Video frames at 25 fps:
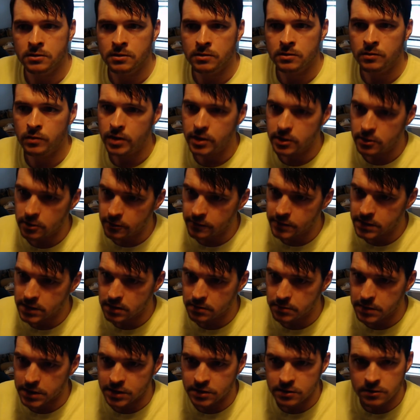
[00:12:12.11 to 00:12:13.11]
Well, you do if he's going
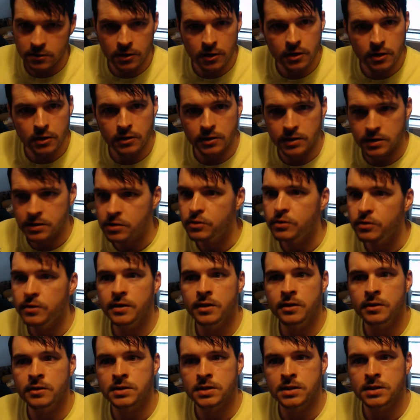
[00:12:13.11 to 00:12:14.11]
to be a starter in 2
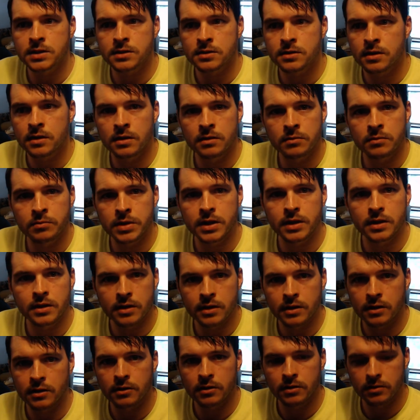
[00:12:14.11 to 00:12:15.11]
years and he's going to be,
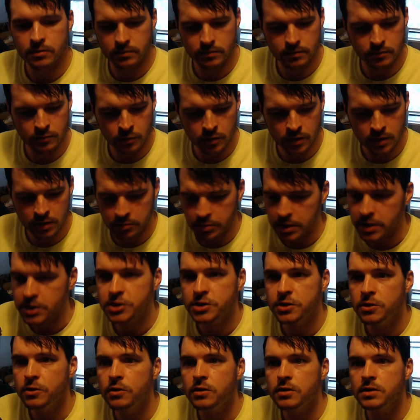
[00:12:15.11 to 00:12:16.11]
one of the best
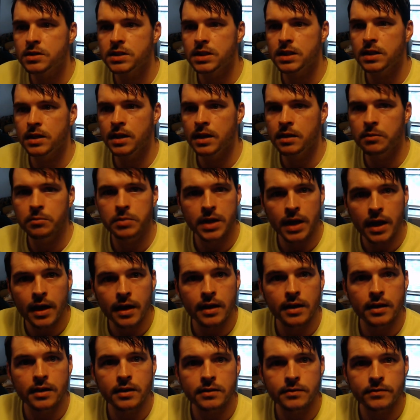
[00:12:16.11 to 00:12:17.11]
shooters in the
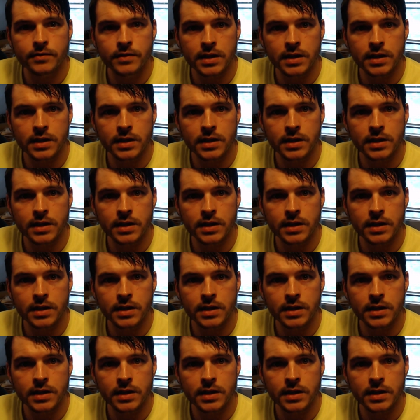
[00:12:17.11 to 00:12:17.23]
NBA.